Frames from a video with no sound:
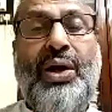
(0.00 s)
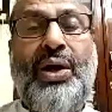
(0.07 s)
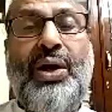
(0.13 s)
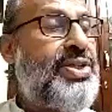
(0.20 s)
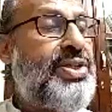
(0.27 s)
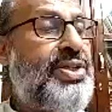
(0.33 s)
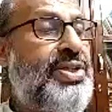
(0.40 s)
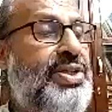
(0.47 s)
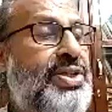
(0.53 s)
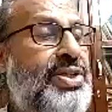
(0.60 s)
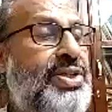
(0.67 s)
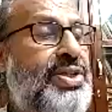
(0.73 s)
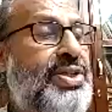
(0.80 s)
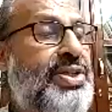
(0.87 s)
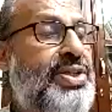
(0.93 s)
of the
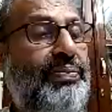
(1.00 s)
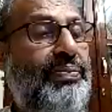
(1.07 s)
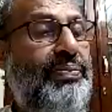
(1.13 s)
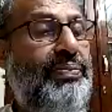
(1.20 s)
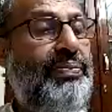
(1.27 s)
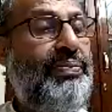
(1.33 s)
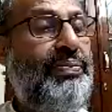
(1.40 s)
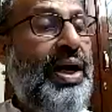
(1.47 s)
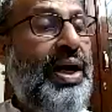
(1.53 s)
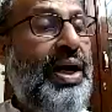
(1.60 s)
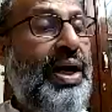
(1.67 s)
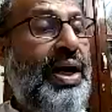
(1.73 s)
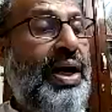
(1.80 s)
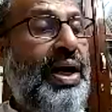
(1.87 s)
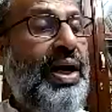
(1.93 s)
constructive program.
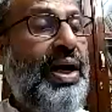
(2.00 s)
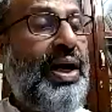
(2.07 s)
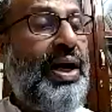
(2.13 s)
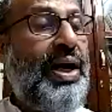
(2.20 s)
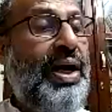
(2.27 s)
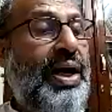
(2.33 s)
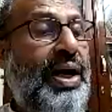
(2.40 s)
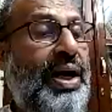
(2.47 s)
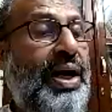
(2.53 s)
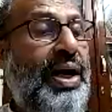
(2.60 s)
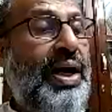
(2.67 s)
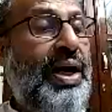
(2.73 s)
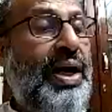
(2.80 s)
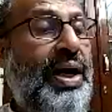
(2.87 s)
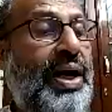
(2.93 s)
And
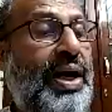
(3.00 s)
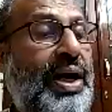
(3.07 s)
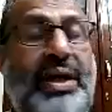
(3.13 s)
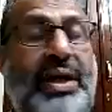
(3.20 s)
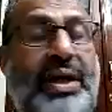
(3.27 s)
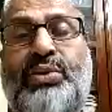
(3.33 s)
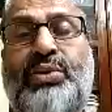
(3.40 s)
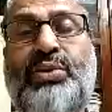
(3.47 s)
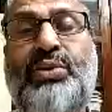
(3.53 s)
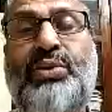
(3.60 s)
finally,